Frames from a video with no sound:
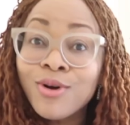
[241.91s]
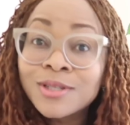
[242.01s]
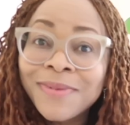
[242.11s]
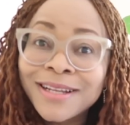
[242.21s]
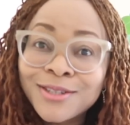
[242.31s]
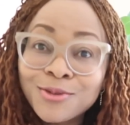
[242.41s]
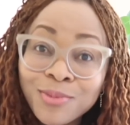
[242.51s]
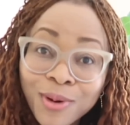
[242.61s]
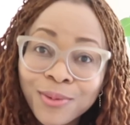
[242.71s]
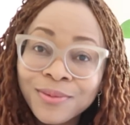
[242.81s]
husband
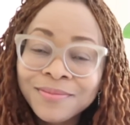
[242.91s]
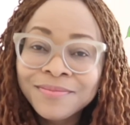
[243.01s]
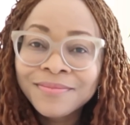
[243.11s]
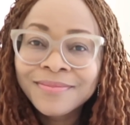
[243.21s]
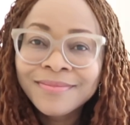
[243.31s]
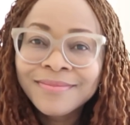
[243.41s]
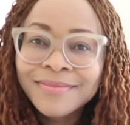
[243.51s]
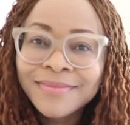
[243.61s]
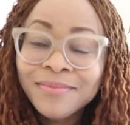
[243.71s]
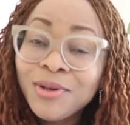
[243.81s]
tomorrow.
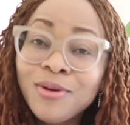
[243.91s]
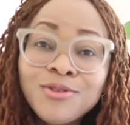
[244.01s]
But your